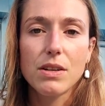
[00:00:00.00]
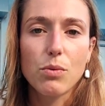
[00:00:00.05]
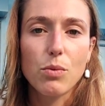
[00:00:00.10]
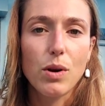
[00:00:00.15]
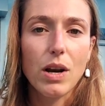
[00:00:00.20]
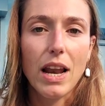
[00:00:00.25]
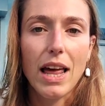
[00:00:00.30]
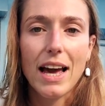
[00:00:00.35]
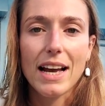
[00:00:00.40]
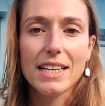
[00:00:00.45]

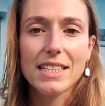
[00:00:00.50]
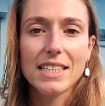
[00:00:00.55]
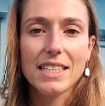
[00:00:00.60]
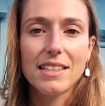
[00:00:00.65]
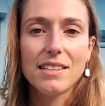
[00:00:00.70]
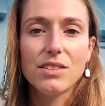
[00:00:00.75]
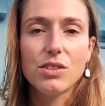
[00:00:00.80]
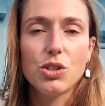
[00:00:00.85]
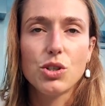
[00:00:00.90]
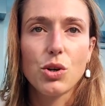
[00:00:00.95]
relax
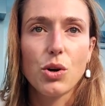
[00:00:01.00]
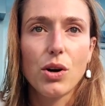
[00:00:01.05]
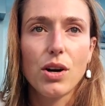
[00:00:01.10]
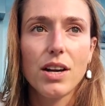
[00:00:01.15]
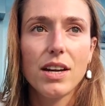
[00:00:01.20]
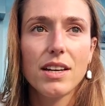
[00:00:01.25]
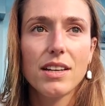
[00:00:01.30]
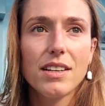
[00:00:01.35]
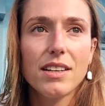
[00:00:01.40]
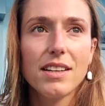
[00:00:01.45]
and
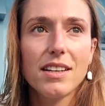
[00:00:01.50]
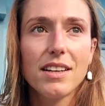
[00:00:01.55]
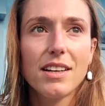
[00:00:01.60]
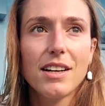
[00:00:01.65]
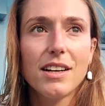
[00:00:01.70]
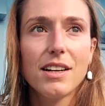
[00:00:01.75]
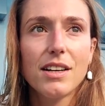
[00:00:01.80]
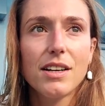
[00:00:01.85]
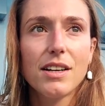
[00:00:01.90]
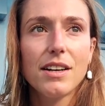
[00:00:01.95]
enjoy,
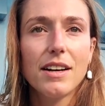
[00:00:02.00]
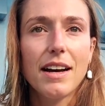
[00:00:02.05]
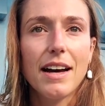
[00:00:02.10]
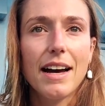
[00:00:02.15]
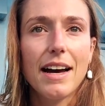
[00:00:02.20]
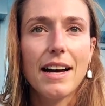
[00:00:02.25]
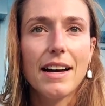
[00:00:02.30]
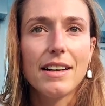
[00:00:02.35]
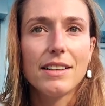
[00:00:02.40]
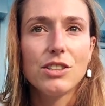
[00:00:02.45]

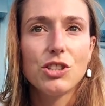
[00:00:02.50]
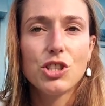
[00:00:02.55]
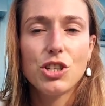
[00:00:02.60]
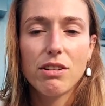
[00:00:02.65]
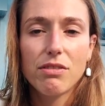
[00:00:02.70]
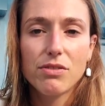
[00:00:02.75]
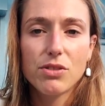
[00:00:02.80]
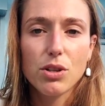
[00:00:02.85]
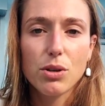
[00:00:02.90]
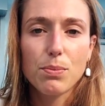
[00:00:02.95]
and
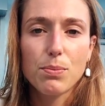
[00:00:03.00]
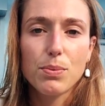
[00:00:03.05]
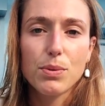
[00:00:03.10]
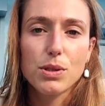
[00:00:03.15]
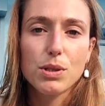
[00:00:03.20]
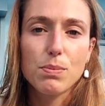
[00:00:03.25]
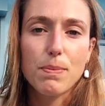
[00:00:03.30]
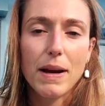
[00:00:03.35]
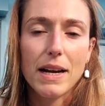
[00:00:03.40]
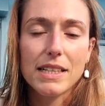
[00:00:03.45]
shift your
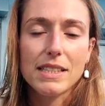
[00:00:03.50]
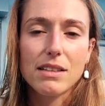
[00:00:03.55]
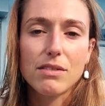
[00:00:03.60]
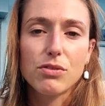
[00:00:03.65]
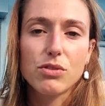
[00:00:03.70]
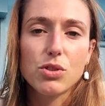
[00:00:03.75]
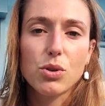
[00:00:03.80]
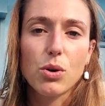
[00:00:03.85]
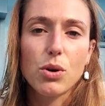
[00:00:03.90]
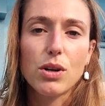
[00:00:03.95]

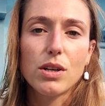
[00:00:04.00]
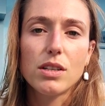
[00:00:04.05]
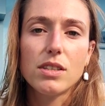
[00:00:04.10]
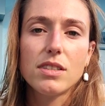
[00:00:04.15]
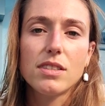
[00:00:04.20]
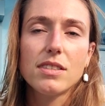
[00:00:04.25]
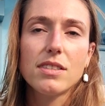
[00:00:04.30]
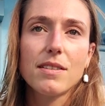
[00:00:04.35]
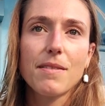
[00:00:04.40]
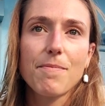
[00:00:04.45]
perspective
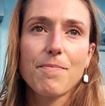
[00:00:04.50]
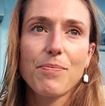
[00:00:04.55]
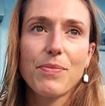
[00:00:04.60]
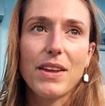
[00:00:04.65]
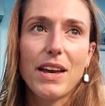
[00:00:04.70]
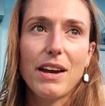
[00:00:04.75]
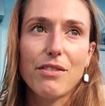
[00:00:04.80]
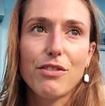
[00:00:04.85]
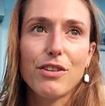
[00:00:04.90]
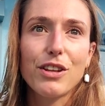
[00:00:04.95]
towards
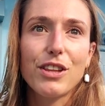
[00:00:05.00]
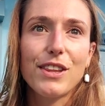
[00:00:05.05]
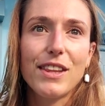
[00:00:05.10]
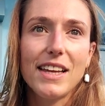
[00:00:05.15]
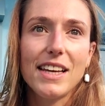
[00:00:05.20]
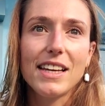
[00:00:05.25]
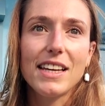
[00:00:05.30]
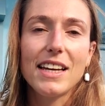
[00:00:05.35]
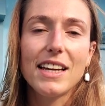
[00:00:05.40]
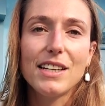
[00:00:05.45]

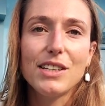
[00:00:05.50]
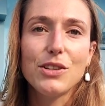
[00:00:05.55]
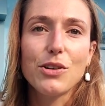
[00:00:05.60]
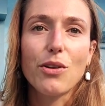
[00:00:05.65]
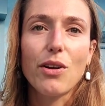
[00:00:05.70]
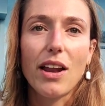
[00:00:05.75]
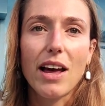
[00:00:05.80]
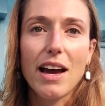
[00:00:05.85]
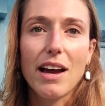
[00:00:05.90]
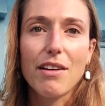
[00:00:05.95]
everything in
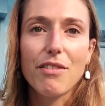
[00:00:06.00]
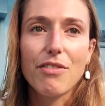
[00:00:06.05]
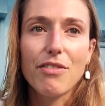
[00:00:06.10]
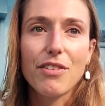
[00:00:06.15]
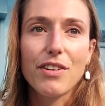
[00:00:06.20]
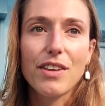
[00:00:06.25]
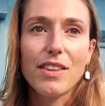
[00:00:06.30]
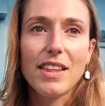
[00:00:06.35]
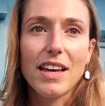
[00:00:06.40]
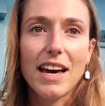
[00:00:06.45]
your life
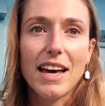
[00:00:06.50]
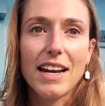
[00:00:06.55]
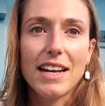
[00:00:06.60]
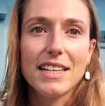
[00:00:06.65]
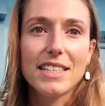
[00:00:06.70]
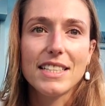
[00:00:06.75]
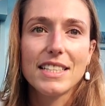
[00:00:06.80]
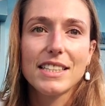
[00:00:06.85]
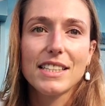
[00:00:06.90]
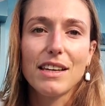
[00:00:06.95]
that
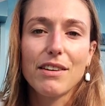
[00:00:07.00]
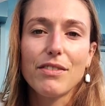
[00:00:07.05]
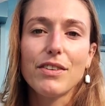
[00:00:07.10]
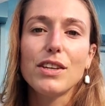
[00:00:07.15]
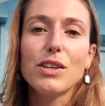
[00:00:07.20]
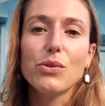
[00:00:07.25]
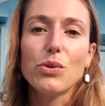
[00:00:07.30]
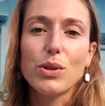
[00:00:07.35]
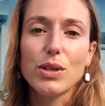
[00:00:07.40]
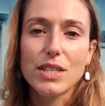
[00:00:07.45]
is
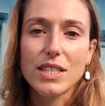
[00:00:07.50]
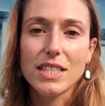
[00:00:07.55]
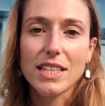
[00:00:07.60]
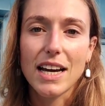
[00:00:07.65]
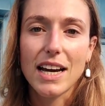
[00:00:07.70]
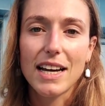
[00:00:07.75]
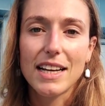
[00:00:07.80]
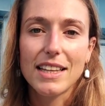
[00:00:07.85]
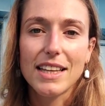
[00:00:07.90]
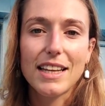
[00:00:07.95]
giving you the
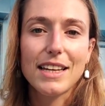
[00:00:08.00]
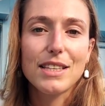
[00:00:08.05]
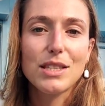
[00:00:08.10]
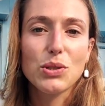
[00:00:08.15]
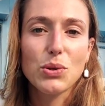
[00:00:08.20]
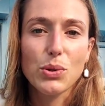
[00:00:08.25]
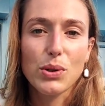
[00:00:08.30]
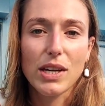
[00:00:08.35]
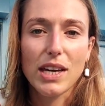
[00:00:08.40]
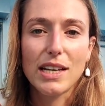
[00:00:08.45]
sign that
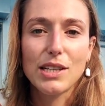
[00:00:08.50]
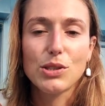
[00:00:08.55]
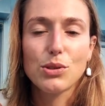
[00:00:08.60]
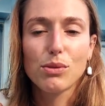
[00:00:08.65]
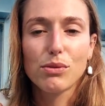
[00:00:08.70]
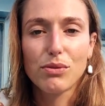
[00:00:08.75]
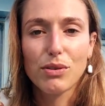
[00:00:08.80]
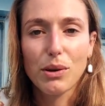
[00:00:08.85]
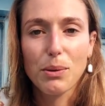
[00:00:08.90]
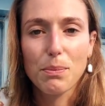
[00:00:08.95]
it's okay
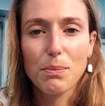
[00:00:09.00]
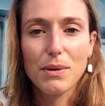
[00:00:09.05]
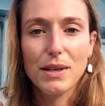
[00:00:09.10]
to feel